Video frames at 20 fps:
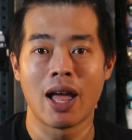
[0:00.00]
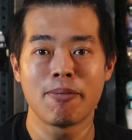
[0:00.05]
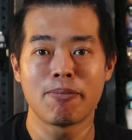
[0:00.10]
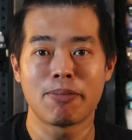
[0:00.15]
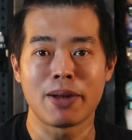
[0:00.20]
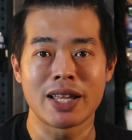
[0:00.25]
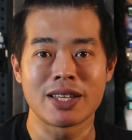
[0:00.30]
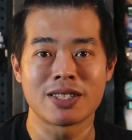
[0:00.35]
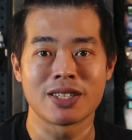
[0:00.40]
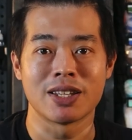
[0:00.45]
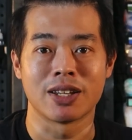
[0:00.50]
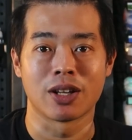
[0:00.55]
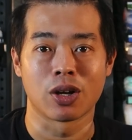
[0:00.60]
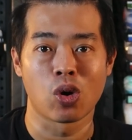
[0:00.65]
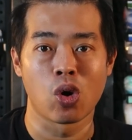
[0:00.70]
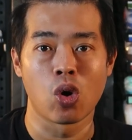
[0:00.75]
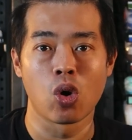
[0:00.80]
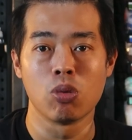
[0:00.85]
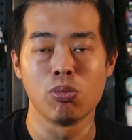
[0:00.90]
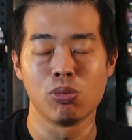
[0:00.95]
and place in the
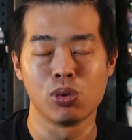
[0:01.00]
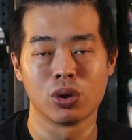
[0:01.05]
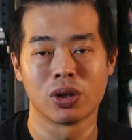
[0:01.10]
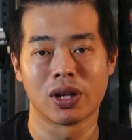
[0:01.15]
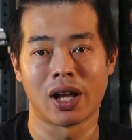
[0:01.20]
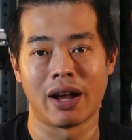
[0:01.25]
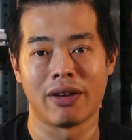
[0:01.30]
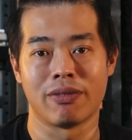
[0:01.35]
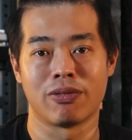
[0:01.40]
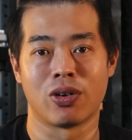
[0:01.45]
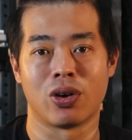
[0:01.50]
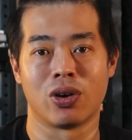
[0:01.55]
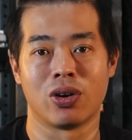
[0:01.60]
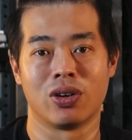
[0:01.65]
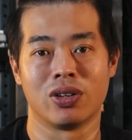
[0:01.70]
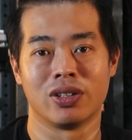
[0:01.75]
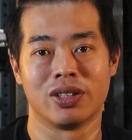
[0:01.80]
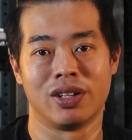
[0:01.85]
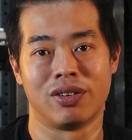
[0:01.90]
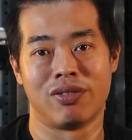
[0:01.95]
cold moonlight
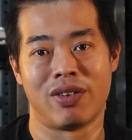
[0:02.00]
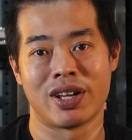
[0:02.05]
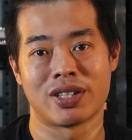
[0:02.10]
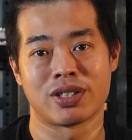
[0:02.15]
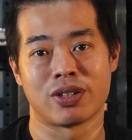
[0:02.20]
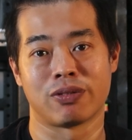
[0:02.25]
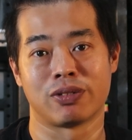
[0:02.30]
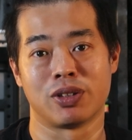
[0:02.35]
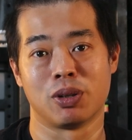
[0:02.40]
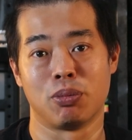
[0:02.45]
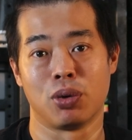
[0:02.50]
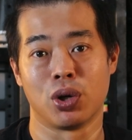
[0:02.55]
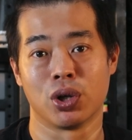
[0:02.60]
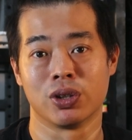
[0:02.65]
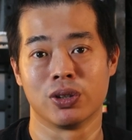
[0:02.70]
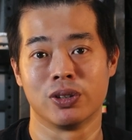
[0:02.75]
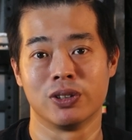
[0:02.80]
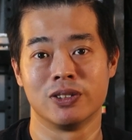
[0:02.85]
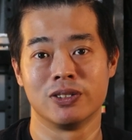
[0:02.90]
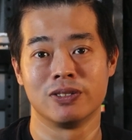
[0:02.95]
for the rest of the
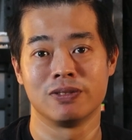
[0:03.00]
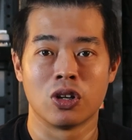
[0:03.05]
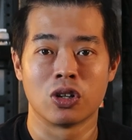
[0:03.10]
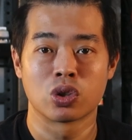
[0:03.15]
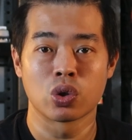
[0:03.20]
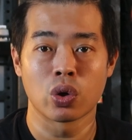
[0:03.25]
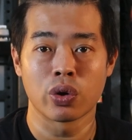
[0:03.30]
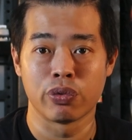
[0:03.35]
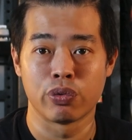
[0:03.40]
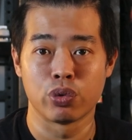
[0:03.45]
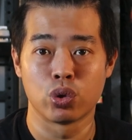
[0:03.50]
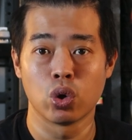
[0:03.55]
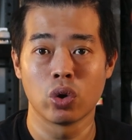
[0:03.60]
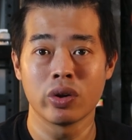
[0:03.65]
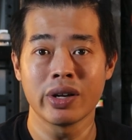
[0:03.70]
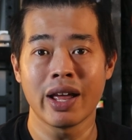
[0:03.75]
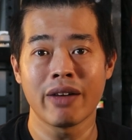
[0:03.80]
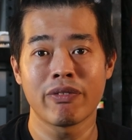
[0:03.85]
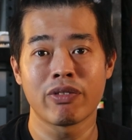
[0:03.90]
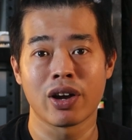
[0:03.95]
model. So if you
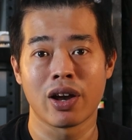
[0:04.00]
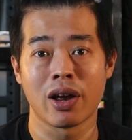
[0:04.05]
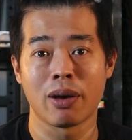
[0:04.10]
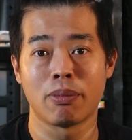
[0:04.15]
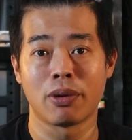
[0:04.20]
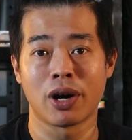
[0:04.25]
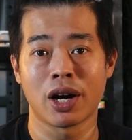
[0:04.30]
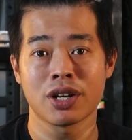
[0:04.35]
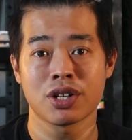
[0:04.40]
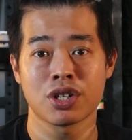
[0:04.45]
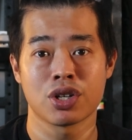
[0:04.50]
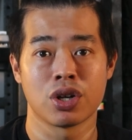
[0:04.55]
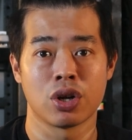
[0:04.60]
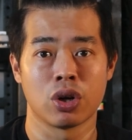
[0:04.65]
don't have an airbrush,